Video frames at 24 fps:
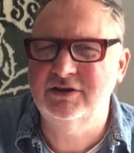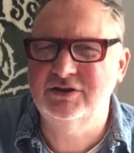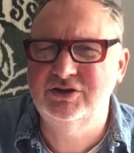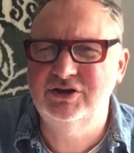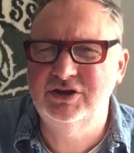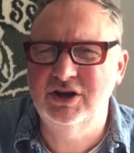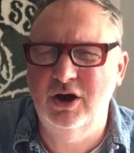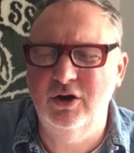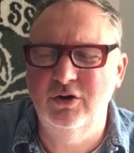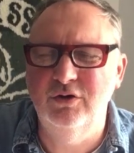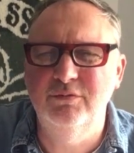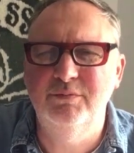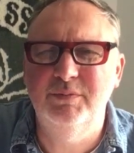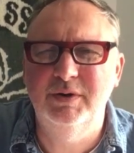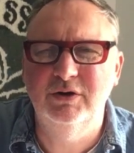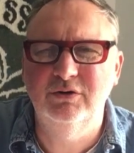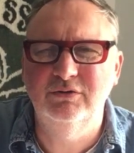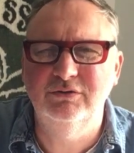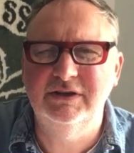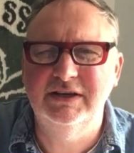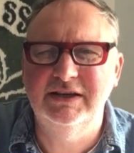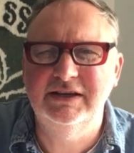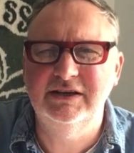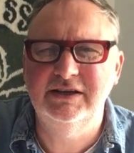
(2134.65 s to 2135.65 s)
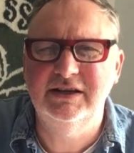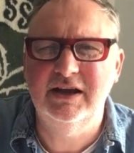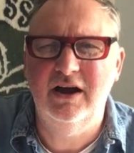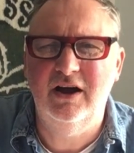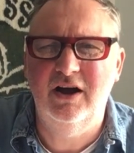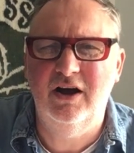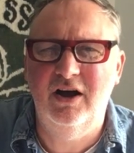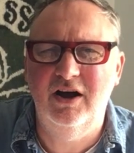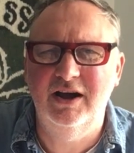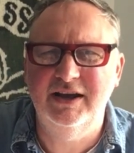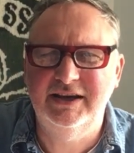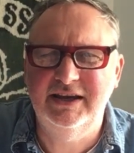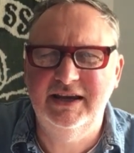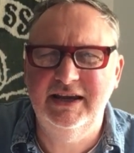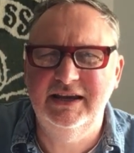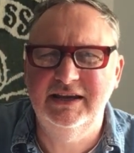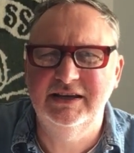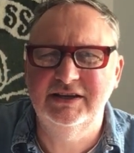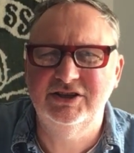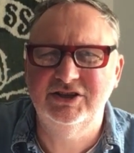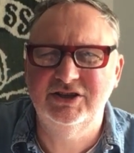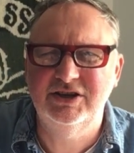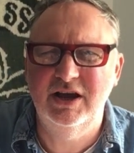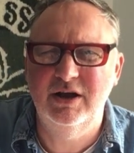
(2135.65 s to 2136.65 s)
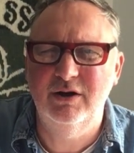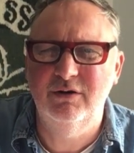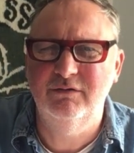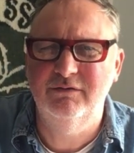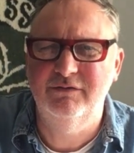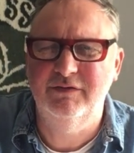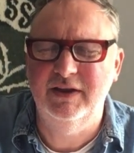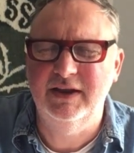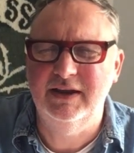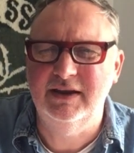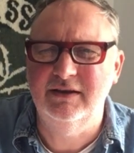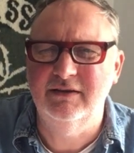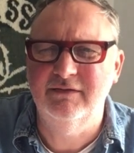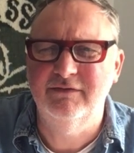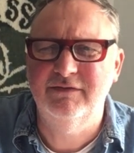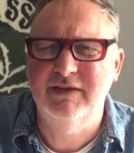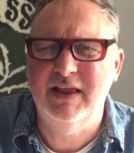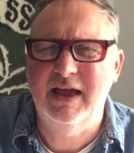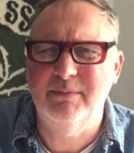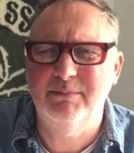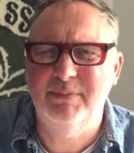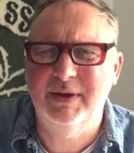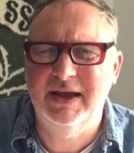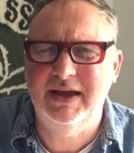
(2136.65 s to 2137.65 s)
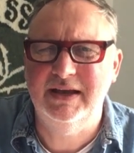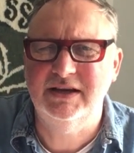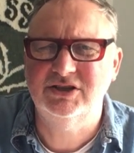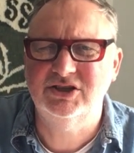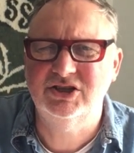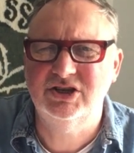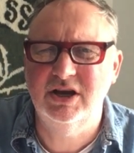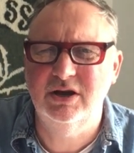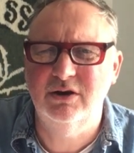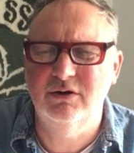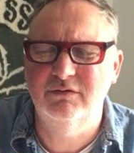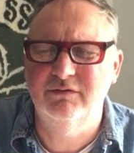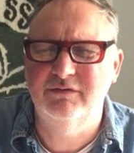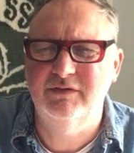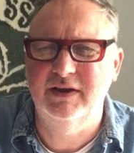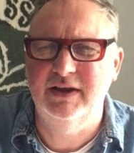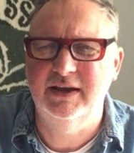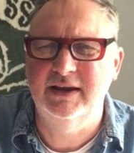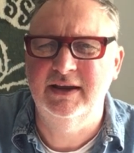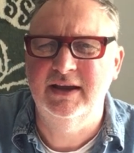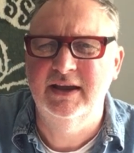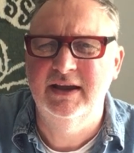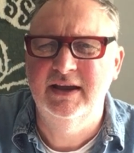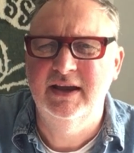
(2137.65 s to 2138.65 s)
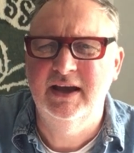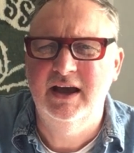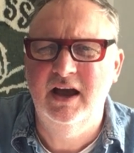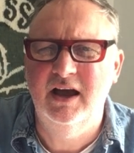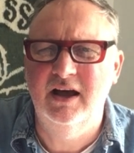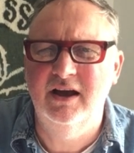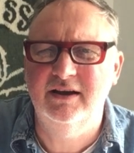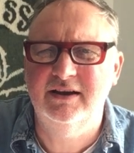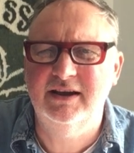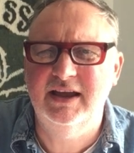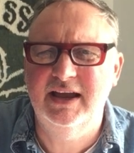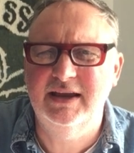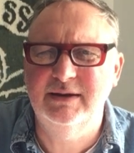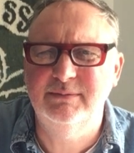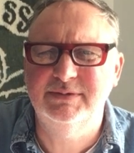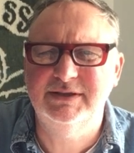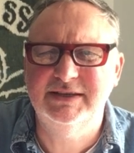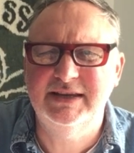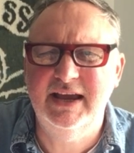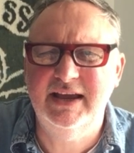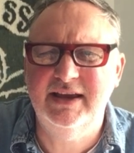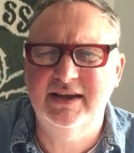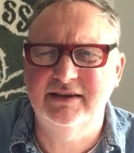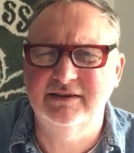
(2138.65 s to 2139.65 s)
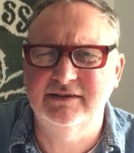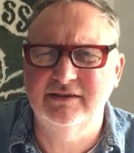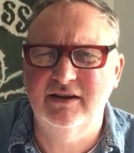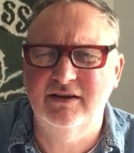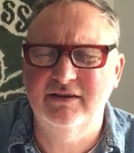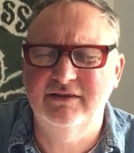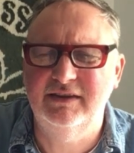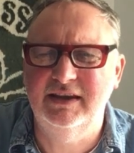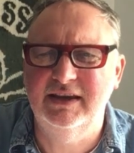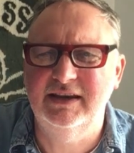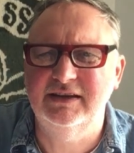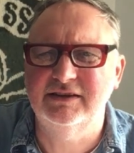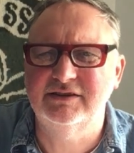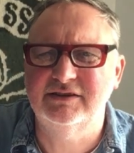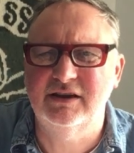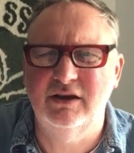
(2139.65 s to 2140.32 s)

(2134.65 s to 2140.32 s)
Joe building IKEA shelving, flat pack shelving, uh, came second, I think.